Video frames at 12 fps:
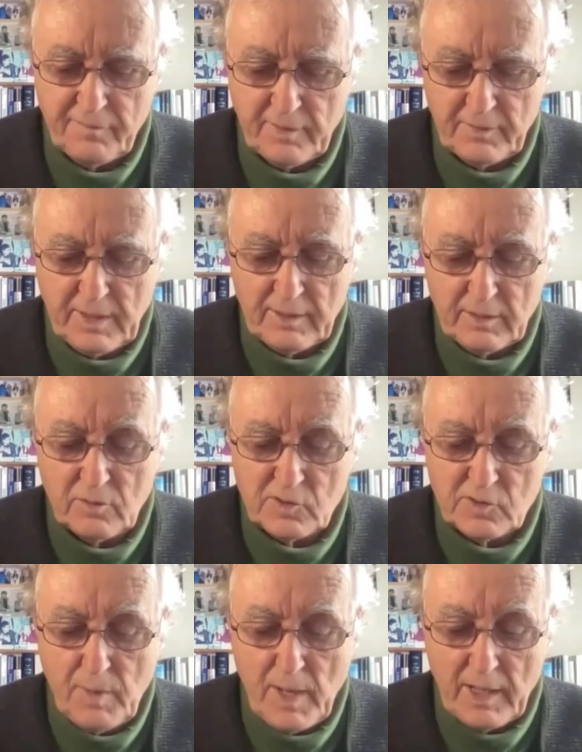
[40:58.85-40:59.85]
And that
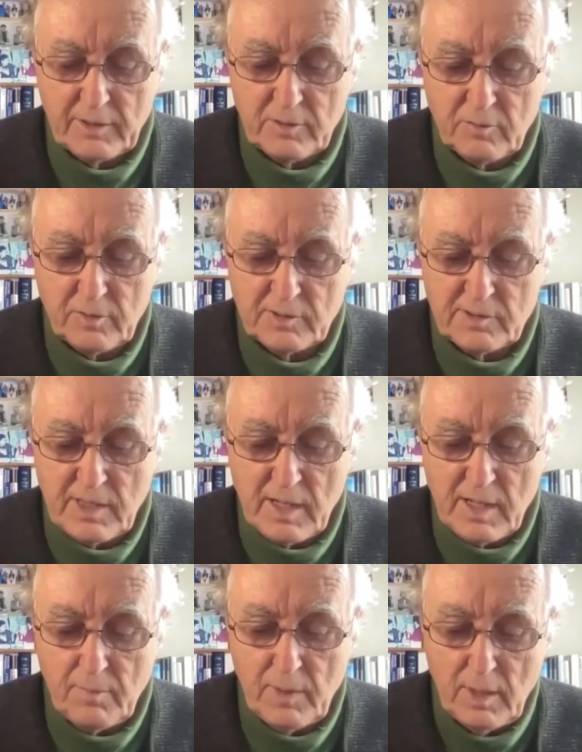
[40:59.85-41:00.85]
goes back to the
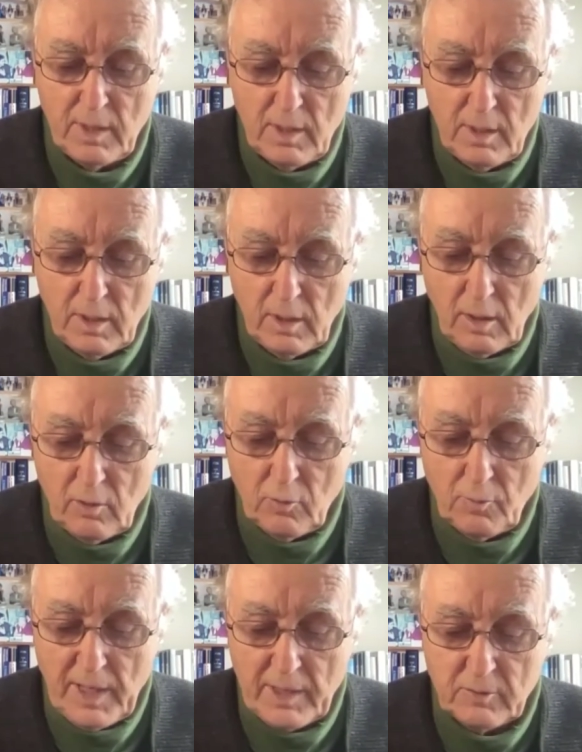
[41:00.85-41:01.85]
same
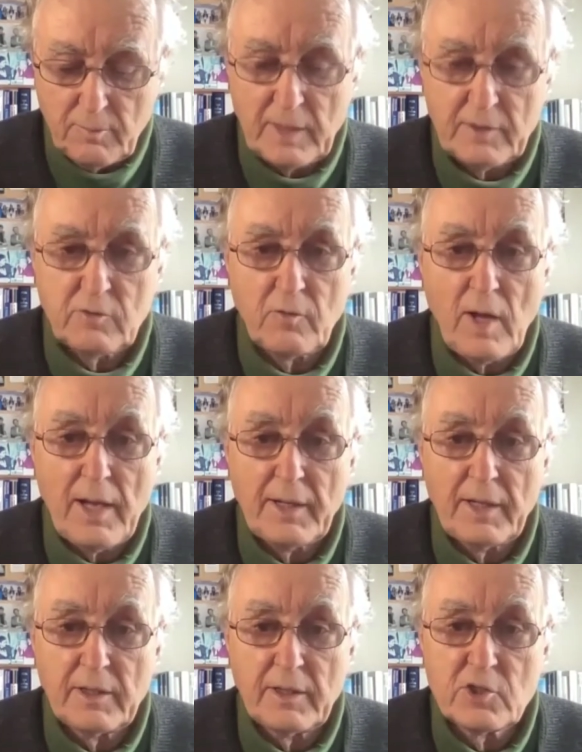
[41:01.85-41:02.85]
Umberto
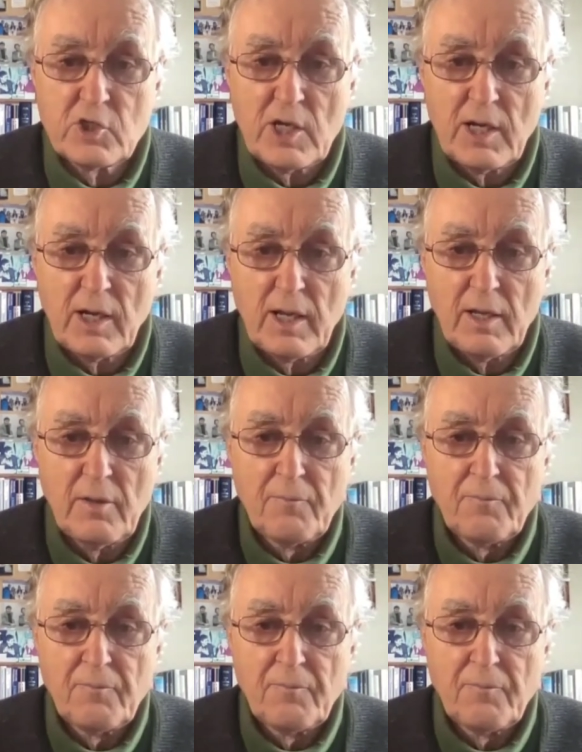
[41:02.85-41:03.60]
Maturana in Chile,